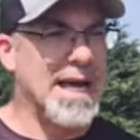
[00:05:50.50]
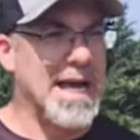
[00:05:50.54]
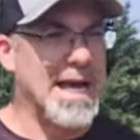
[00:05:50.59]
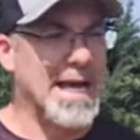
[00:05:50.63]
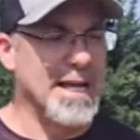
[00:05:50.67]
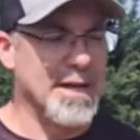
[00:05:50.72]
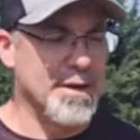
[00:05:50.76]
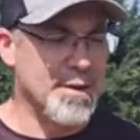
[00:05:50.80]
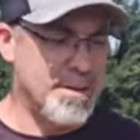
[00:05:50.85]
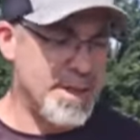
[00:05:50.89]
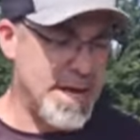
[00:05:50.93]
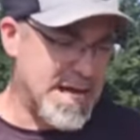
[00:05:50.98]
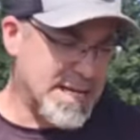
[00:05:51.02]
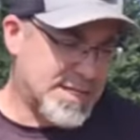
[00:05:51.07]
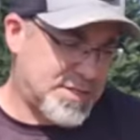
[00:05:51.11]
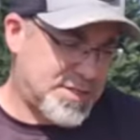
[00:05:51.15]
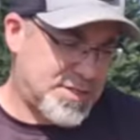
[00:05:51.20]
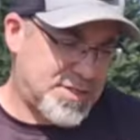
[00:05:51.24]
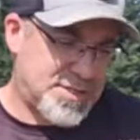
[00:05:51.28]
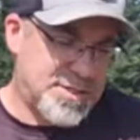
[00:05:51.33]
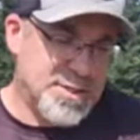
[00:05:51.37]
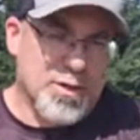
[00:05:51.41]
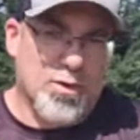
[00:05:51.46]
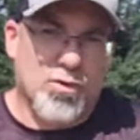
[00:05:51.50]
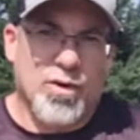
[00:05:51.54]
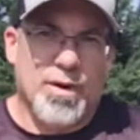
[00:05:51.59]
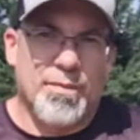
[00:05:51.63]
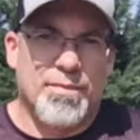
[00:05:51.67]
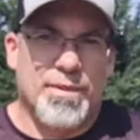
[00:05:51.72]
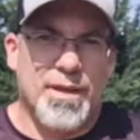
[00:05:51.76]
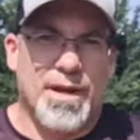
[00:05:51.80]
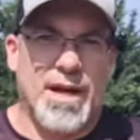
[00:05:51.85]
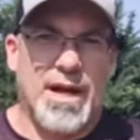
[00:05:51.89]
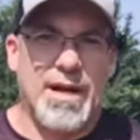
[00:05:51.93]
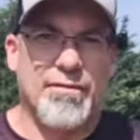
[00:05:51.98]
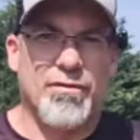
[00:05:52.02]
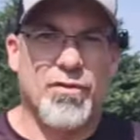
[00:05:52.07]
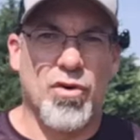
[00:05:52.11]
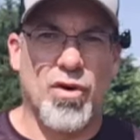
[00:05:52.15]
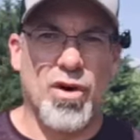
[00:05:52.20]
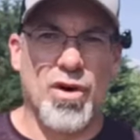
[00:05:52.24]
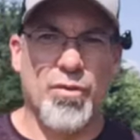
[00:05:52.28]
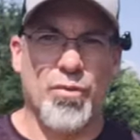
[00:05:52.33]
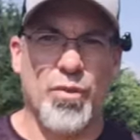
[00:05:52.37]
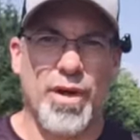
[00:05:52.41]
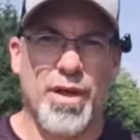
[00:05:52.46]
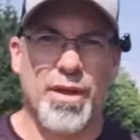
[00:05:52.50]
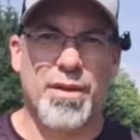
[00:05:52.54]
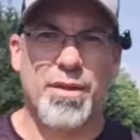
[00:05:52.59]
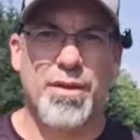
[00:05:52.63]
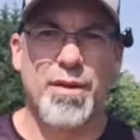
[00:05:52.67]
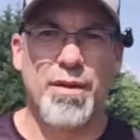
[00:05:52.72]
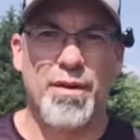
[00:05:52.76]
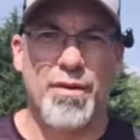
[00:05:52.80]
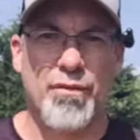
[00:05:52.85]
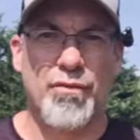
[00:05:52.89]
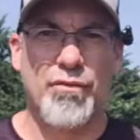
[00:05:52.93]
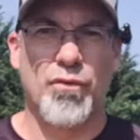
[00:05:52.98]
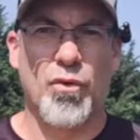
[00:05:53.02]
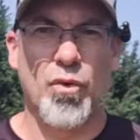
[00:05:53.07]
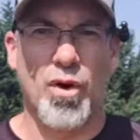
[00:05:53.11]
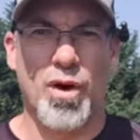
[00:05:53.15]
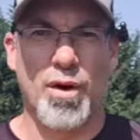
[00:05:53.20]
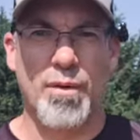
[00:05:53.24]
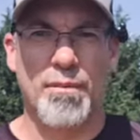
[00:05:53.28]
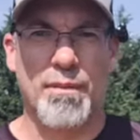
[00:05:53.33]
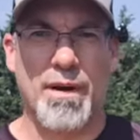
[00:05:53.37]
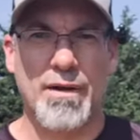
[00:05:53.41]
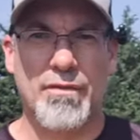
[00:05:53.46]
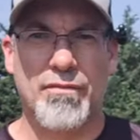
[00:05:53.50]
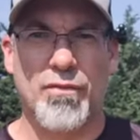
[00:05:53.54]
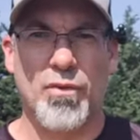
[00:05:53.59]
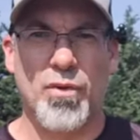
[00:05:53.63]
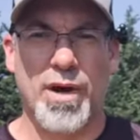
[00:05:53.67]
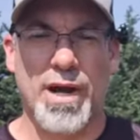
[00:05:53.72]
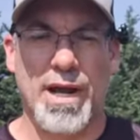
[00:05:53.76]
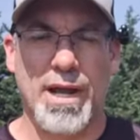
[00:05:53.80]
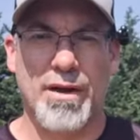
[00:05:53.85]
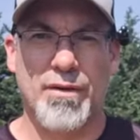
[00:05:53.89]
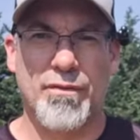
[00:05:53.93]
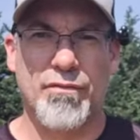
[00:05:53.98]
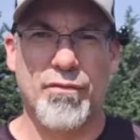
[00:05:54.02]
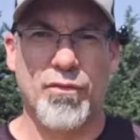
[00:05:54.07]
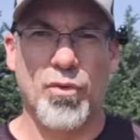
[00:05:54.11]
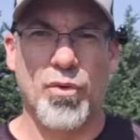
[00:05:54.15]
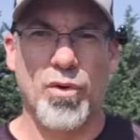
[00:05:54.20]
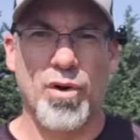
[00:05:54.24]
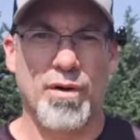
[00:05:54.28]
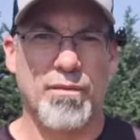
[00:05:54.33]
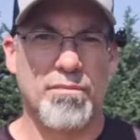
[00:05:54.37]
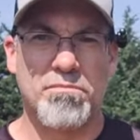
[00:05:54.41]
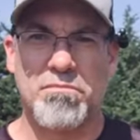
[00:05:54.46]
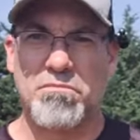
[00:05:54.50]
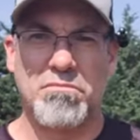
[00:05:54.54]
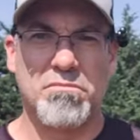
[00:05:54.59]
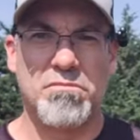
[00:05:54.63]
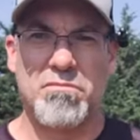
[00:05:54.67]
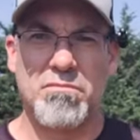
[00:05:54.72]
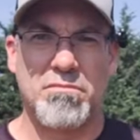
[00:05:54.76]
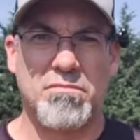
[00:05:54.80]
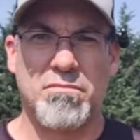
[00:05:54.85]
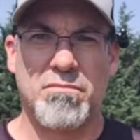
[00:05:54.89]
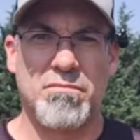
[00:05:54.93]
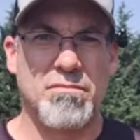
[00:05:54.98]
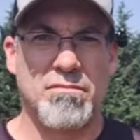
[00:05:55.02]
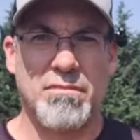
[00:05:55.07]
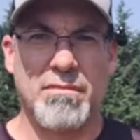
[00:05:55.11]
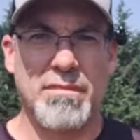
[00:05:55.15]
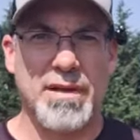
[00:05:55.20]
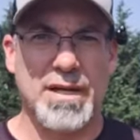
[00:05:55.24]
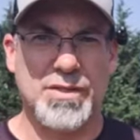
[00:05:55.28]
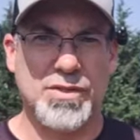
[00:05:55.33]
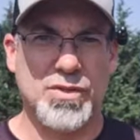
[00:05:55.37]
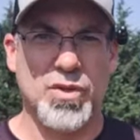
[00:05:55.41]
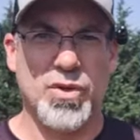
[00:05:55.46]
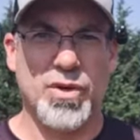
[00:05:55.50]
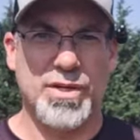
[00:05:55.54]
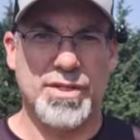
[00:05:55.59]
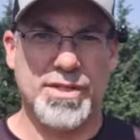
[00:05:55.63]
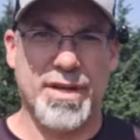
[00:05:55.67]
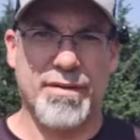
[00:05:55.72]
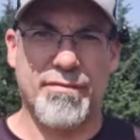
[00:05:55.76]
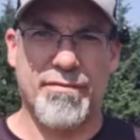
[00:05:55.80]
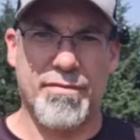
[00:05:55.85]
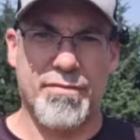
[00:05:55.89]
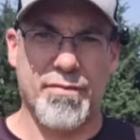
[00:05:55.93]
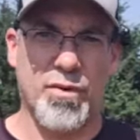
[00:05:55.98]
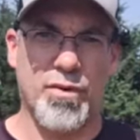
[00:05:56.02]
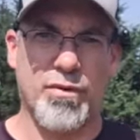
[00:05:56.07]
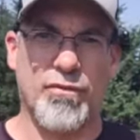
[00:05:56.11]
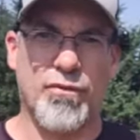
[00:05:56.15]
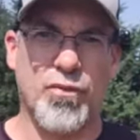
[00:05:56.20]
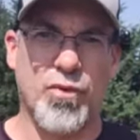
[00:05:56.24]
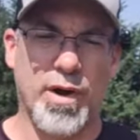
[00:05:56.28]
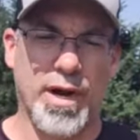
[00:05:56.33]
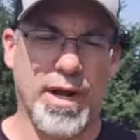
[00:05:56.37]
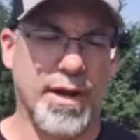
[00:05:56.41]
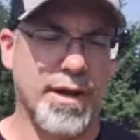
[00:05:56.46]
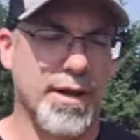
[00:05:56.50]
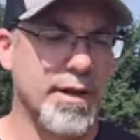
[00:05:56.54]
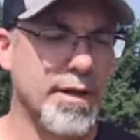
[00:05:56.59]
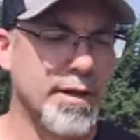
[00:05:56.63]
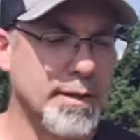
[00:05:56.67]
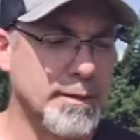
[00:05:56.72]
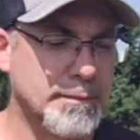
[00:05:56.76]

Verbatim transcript: And that's the grip that I've gone with for my forehand for as long as I've thrown a forehand.